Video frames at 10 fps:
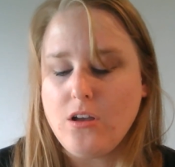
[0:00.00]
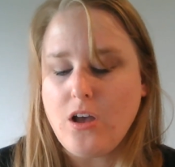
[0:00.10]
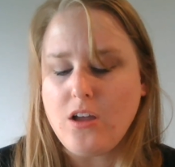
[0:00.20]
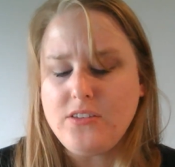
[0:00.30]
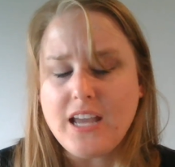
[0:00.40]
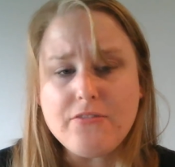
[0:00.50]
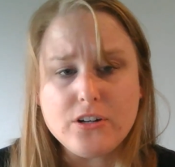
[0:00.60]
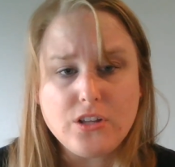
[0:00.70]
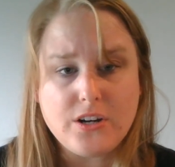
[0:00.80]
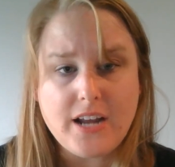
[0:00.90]
I'll never
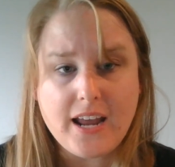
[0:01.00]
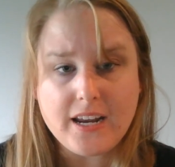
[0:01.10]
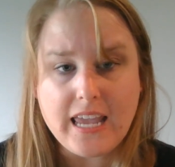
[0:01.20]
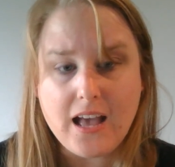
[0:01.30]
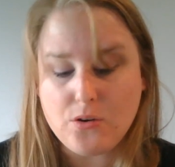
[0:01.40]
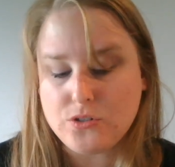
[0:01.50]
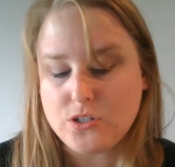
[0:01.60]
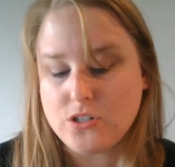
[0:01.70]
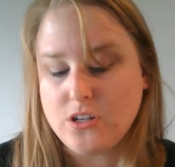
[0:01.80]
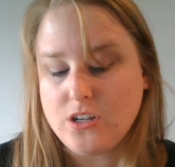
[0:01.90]
learn how to
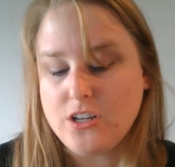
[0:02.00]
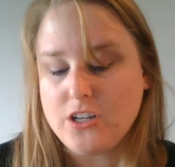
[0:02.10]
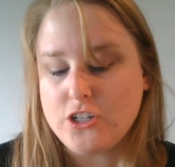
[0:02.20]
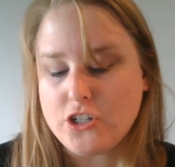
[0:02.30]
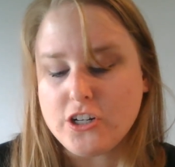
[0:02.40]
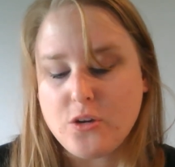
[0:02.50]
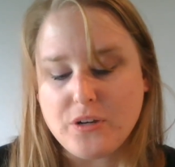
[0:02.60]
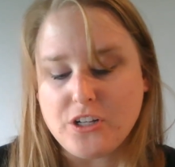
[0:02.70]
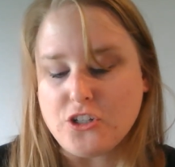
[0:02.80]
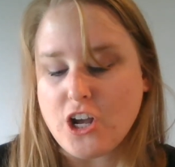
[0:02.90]
count. Sure you
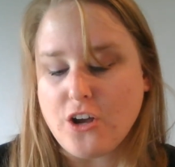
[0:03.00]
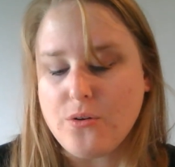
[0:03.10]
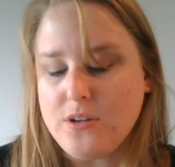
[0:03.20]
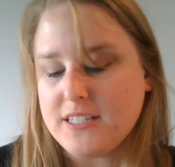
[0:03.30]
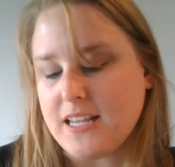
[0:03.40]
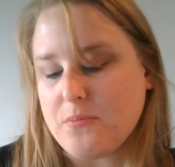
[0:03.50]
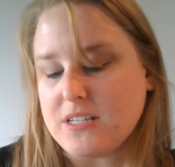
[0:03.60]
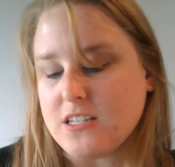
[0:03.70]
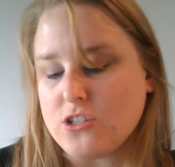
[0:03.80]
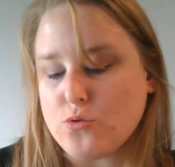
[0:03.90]
will, Joe, said
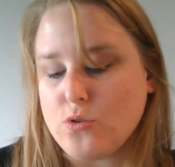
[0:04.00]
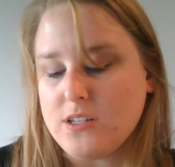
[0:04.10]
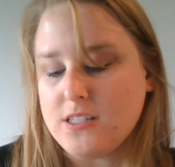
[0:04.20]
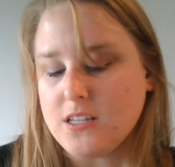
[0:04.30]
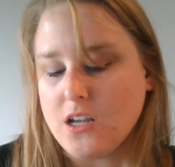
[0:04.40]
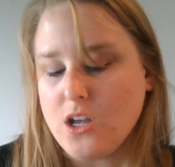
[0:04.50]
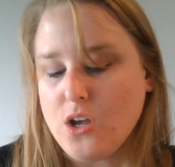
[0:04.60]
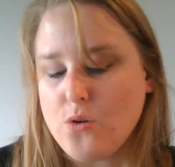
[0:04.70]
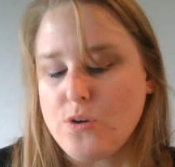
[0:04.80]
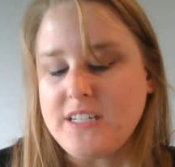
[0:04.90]
Mrs. Jules.
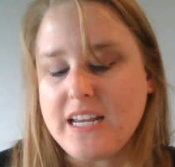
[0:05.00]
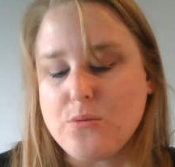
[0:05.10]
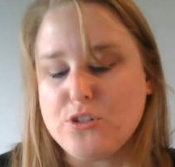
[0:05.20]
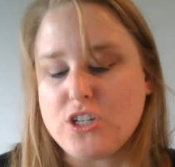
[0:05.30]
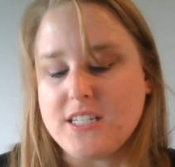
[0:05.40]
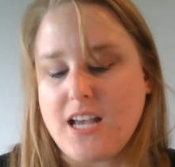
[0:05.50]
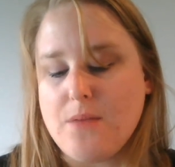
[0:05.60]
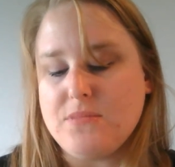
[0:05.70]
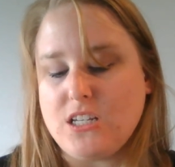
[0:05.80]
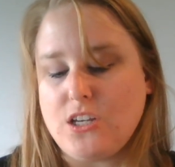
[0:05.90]
One day it will just
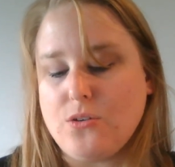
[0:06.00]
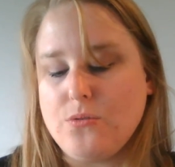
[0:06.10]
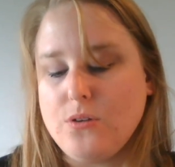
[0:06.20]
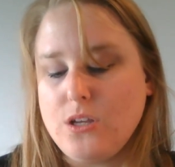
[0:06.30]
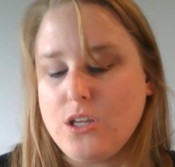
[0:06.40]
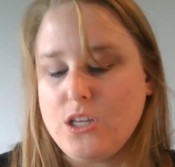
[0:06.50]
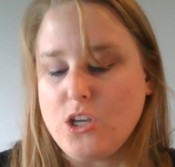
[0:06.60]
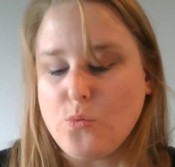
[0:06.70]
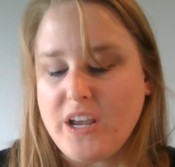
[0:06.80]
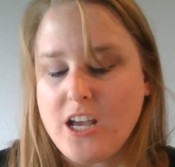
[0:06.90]
come to you.
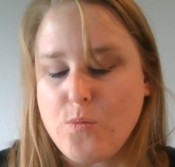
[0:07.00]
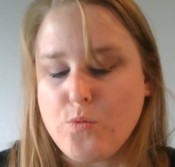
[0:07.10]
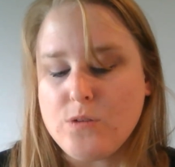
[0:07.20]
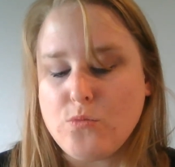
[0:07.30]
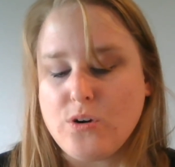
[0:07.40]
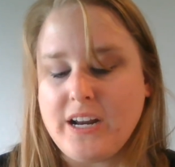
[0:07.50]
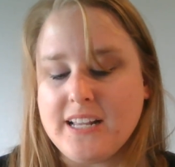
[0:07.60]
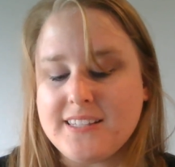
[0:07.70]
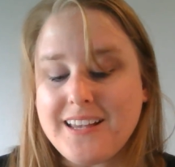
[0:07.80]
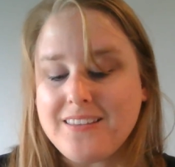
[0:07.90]
You'll wake up one morning
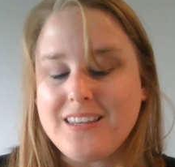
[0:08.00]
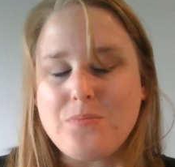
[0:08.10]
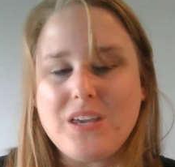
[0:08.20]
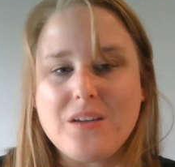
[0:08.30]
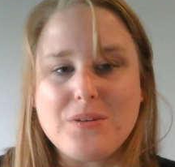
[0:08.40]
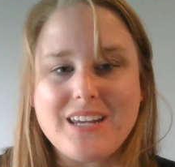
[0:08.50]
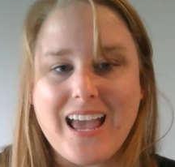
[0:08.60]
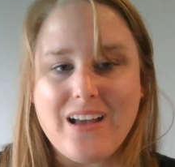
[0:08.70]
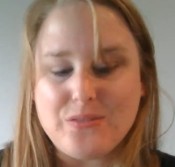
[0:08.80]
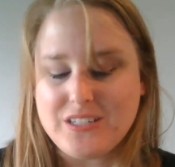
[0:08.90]
and suddenly be able to
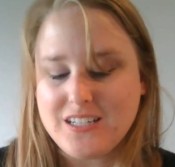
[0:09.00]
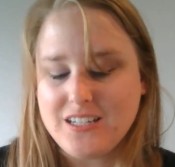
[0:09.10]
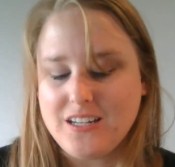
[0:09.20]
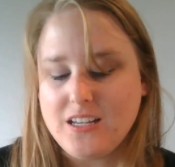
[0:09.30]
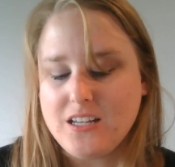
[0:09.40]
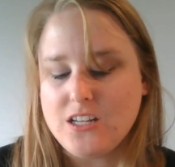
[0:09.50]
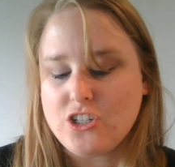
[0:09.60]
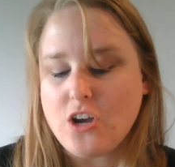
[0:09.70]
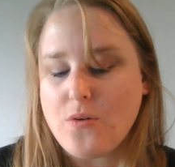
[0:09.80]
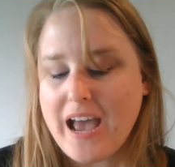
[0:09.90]
count.
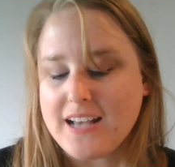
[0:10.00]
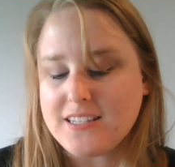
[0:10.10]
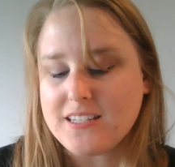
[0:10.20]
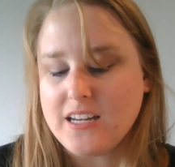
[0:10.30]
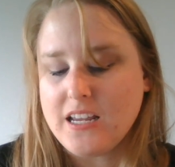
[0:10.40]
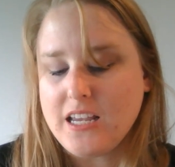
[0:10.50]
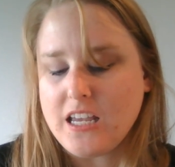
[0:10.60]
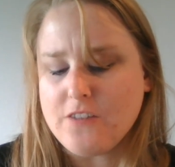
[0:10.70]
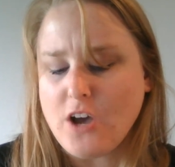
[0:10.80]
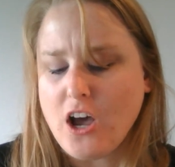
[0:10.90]
Joe asked,
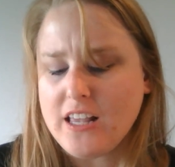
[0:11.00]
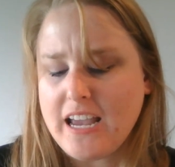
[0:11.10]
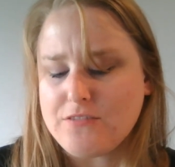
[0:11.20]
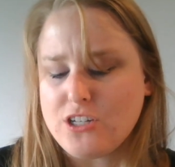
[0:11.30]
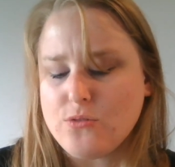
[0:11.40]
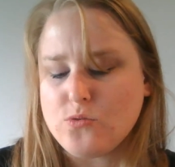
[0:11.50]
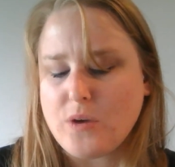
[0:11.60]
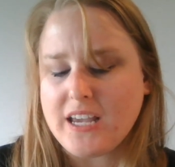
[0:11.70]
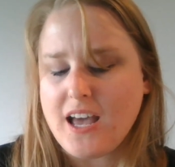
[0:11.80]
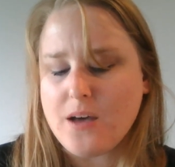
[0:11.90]
if all I have to do is
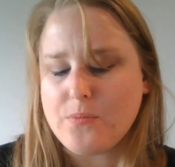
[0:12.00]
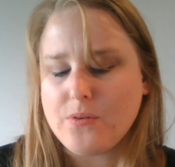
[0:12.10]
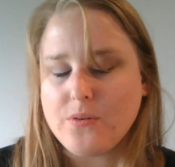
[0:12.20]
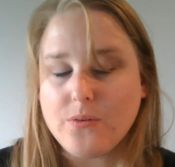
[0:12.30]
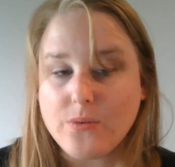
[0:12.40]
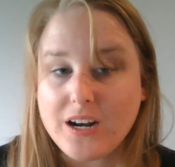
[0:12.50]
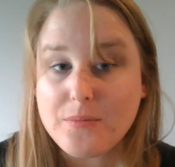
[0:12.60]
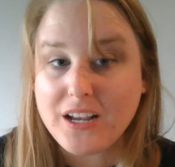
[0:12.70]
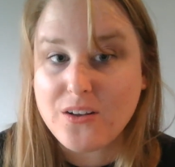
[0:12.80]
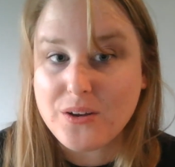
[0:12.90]
wake up, what am
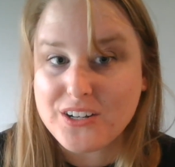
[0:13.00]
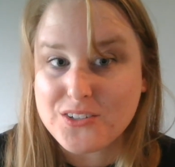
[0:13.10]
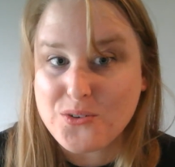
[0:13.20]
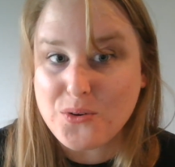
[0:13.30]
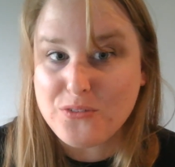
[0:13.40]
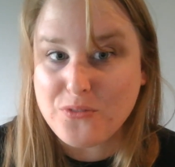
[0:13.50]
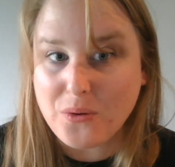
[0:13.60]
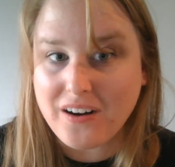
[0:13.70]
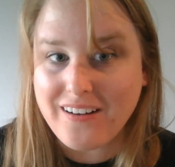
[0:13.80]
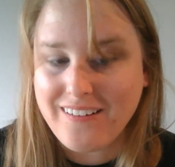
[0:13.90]
I going to school for?